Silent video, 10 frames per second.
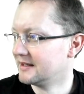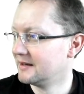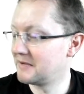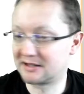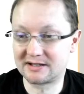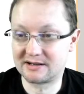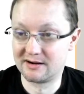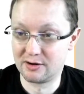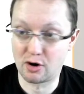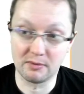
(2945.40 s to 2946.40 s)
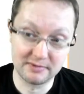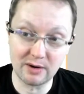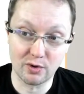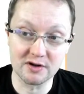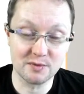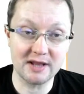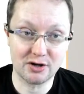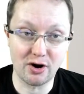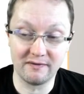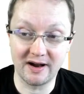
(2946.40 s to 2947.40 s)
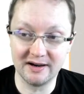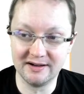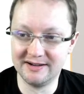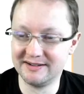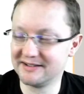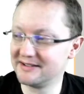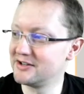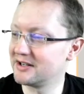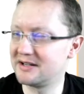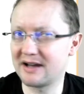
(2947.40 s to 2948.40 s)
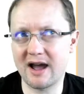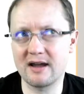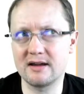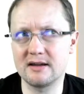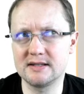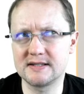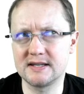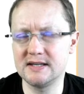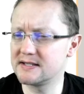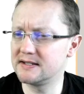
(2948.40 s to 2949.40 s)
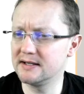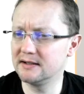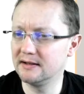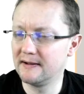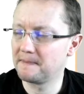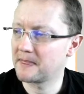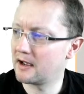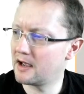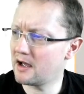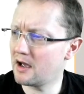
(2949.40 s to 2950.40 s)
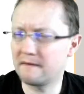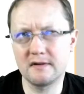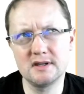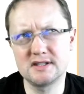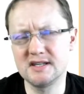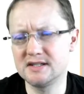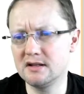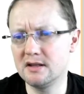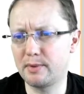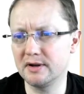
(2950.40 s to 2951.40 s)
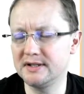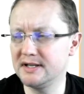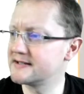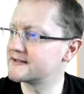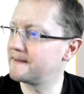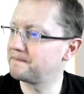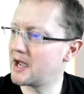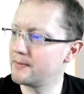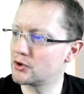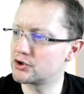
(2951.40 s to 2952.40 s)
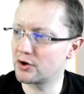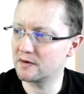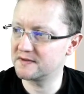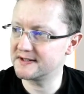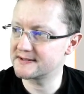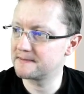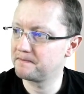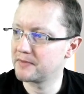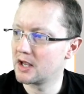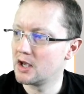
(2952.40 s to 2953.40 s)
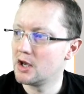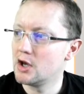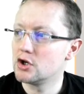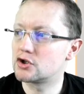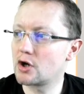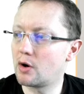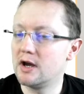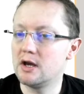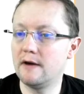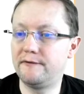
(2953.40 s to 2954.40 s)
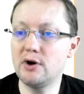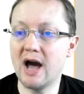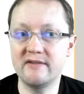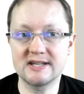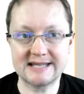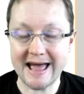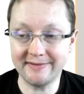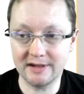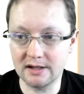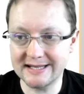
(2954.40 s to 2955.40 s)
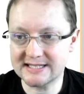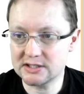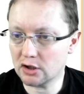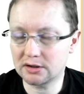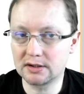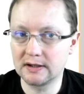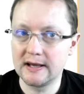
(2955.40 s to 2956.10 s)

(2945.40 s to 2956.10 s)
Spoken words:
But there was one Kowal. Is he still in politics? I'm not sure of this. So if you have a scandal, it's not